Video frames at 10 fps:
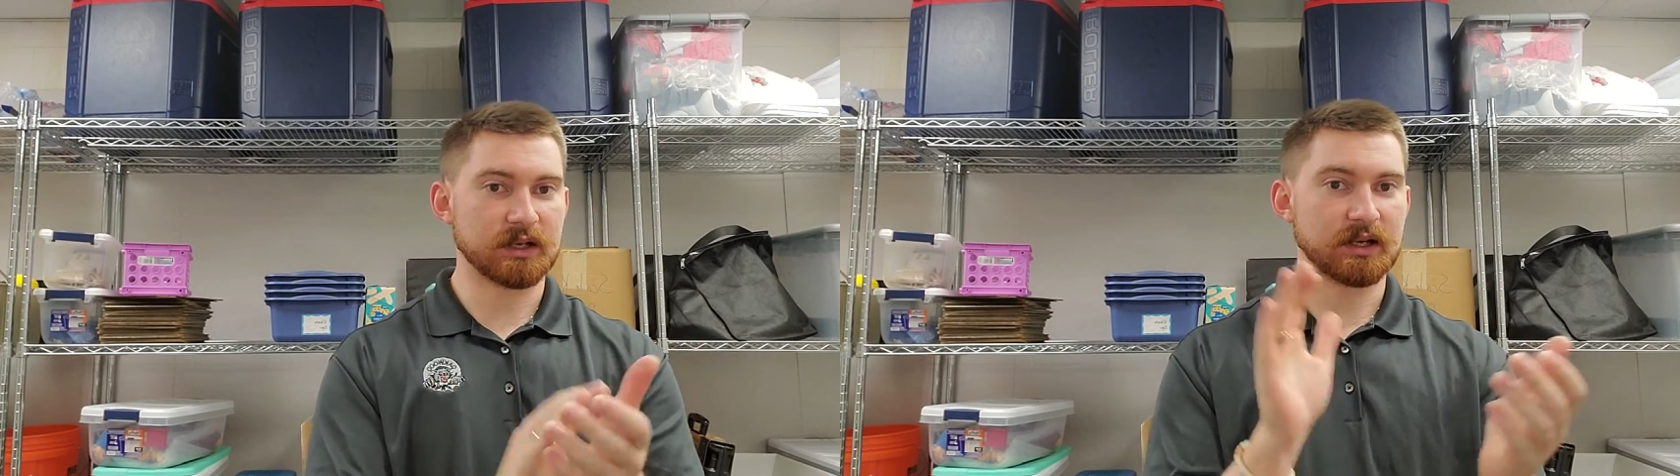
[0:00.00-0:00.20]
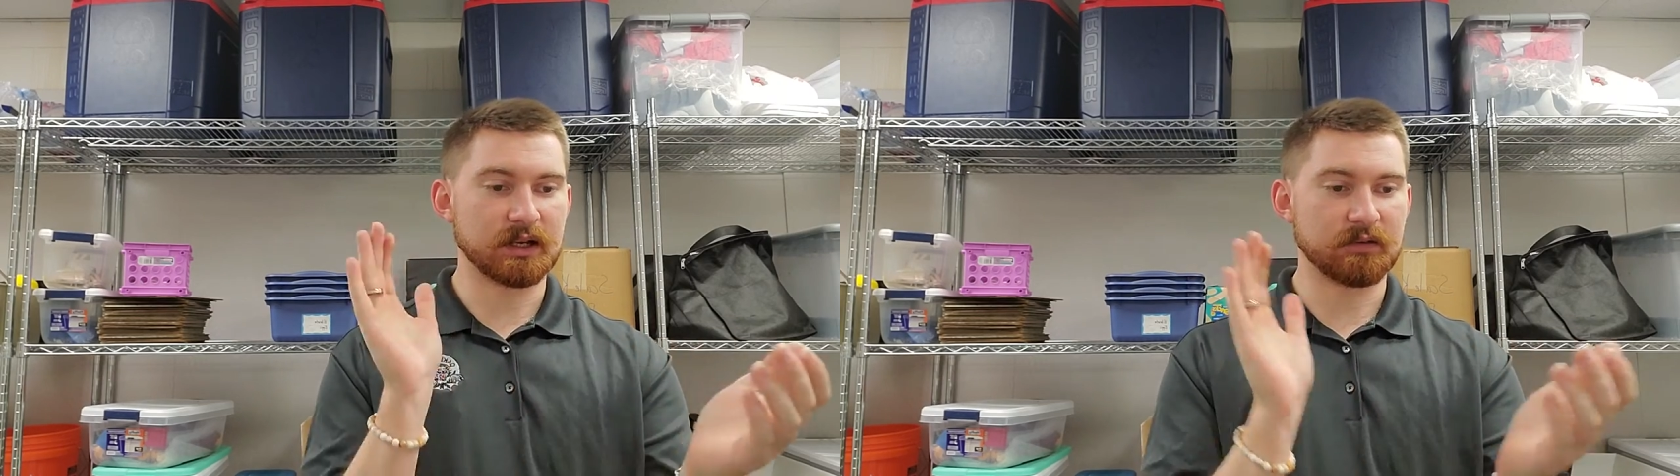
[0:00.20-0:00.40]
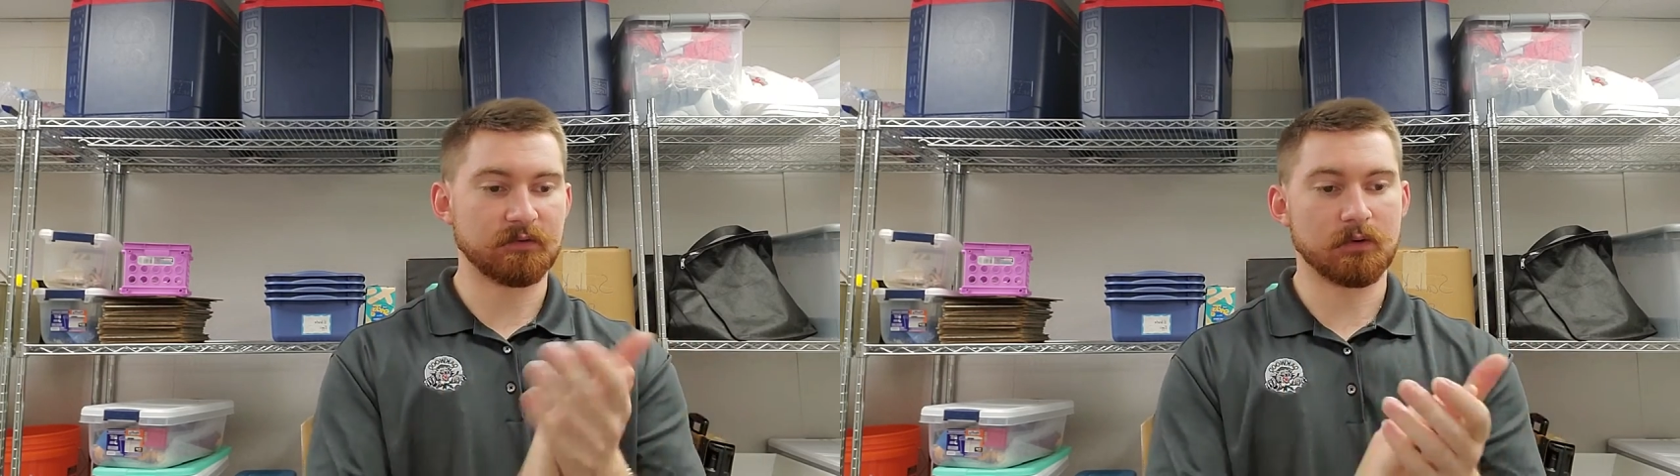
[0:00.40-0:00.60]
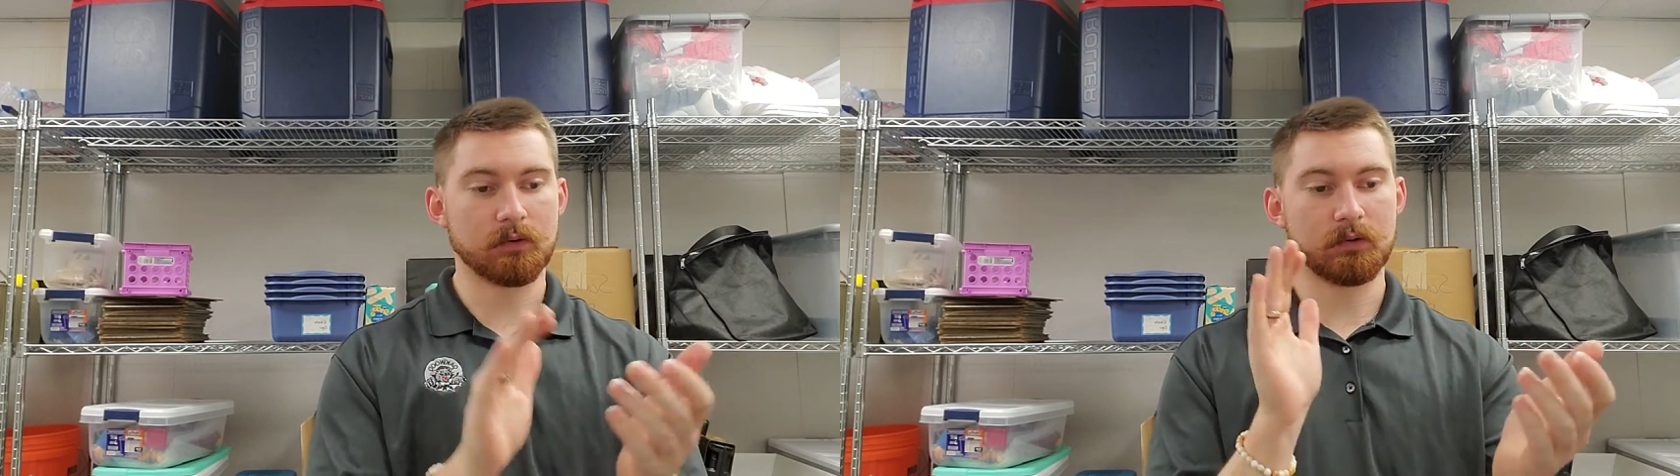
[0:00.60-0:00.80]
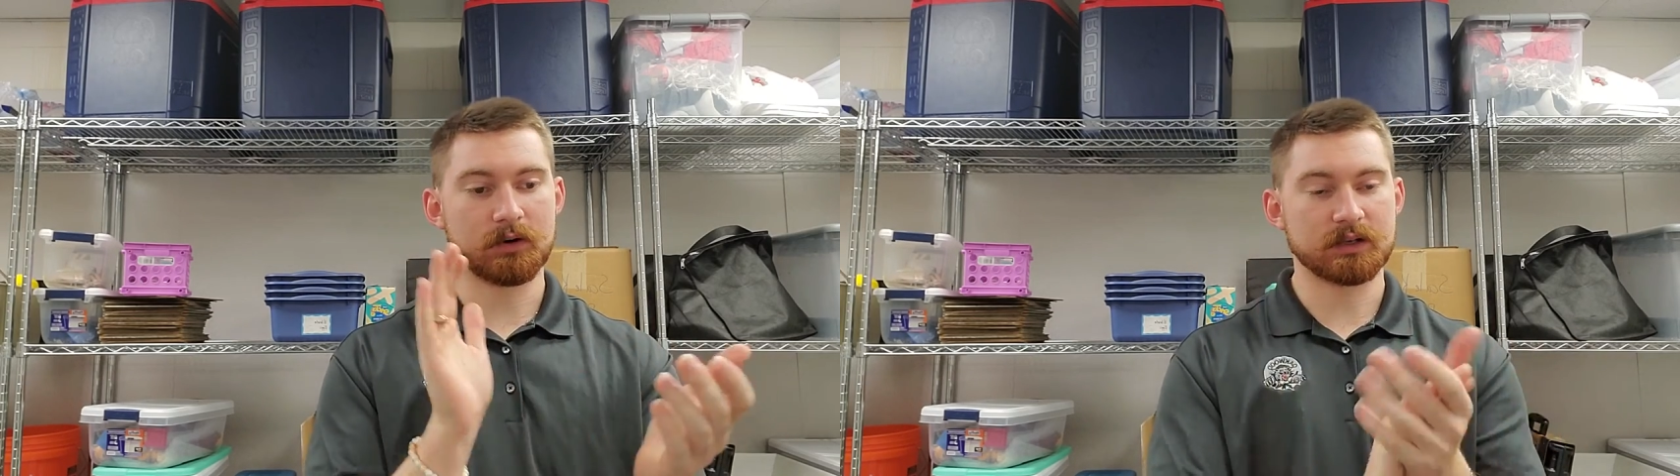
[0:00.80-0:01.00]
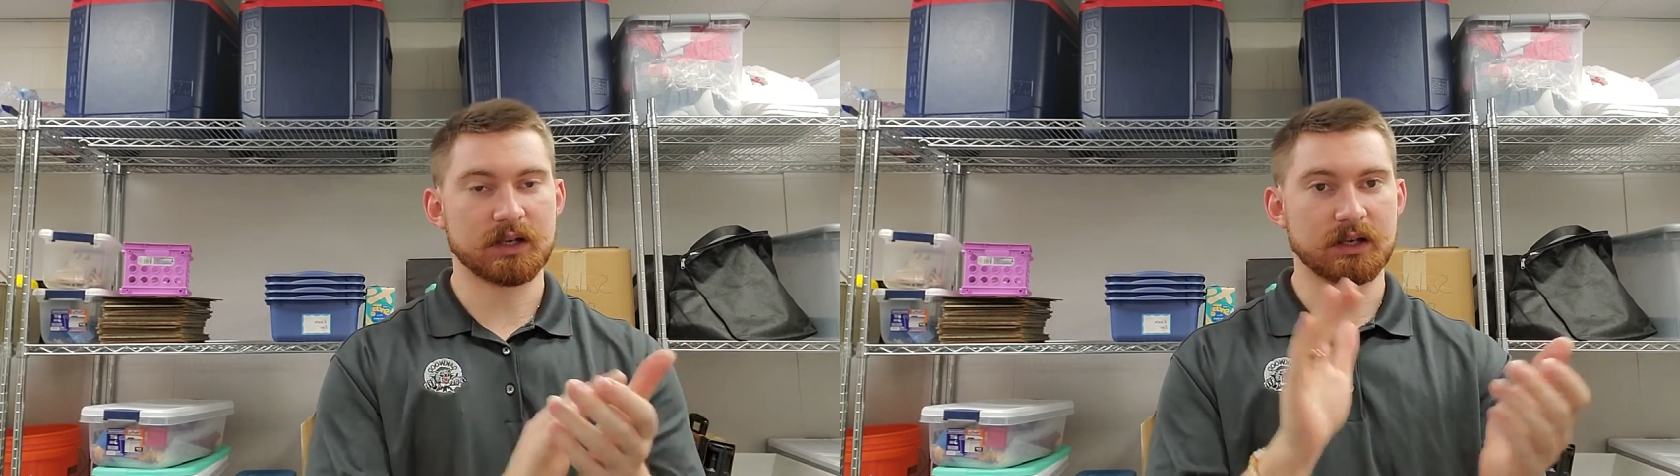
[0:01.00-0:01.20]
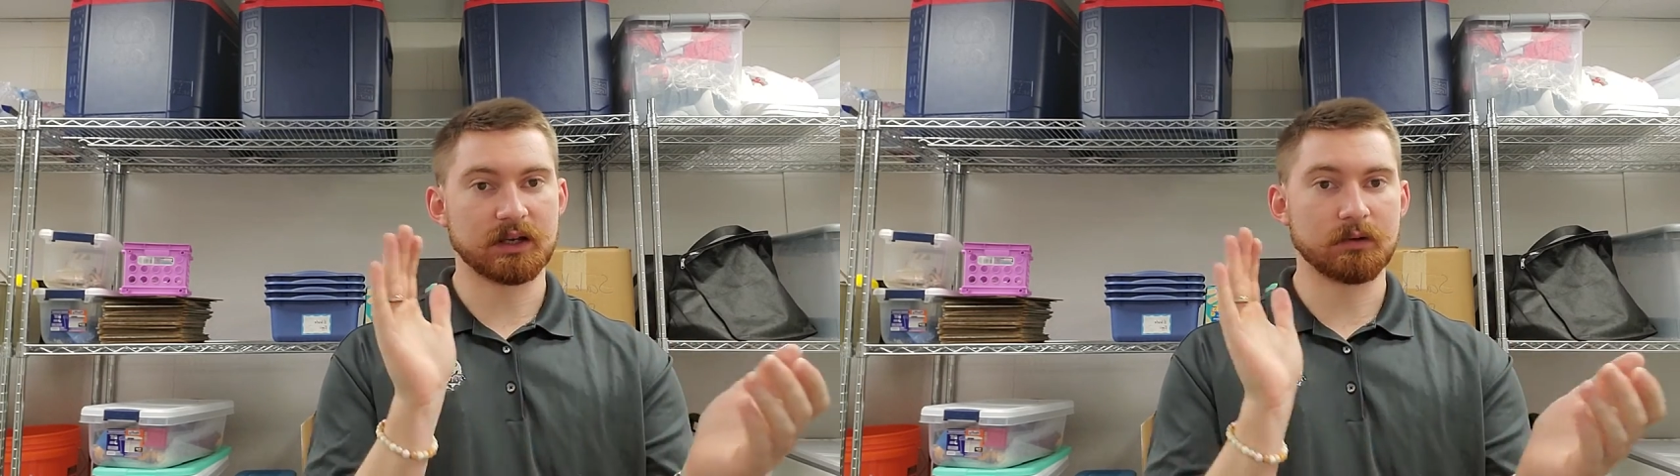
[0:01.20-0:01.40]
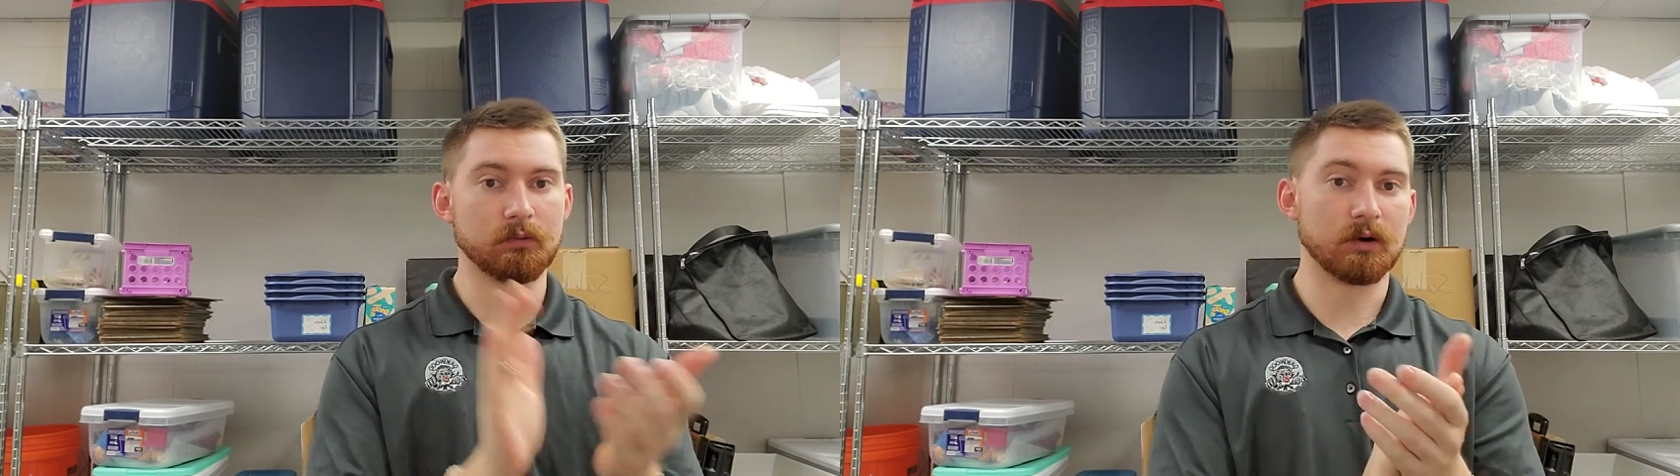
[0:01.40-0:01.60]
tay, four, tay.